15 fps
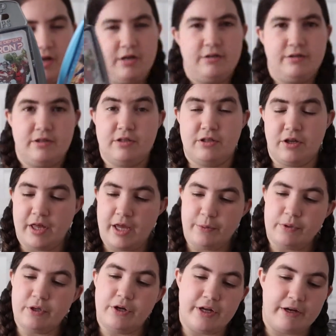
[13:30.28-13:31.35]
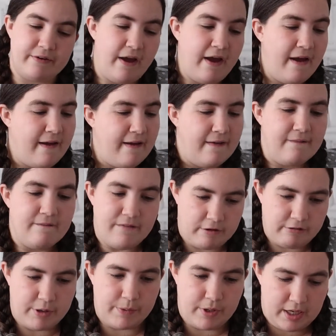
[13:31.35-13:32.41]
girls, so they will go down
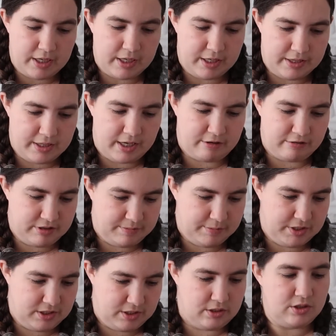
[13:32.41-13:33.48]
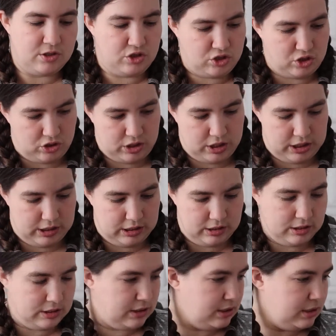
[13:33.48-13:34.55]
very well in their Christmas
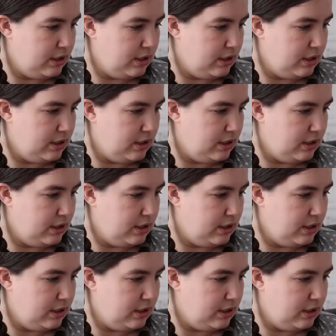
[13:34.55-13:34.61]
stockings.